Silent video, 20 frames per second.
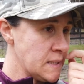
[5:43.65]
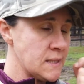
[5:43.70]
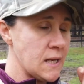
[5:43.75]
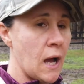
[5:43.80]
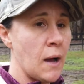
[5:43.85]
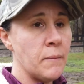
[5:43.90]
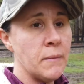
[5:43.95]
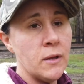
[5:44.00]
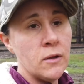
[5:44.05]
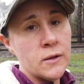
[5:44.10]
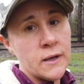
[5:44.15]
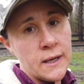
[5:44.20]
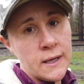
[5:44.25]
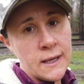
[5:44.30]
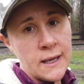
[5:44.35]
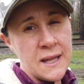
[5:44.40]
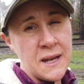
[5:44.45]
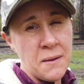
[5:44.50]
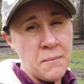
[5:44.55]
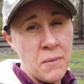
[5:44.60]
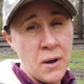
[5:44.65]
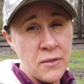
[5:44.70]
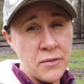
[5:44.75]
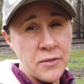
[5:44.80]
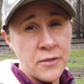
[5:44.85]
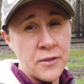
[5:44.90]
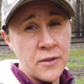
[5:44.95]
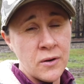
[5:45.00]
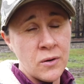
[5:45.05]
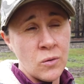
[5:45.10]
stop milking in a
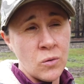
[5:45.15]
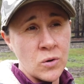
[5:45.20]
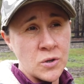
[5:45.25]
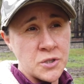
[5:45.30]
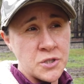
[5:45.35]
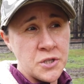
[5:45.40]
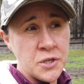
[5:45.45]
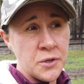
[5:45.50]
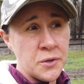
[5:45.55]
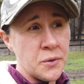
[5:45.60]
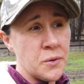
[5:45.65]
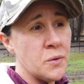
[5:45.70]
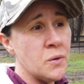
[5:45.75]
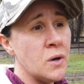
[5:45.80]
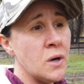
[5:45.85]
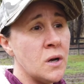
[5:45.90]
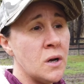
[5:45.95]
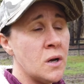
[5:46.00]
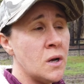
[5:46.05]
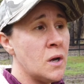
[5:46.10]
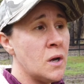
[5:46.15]
month or two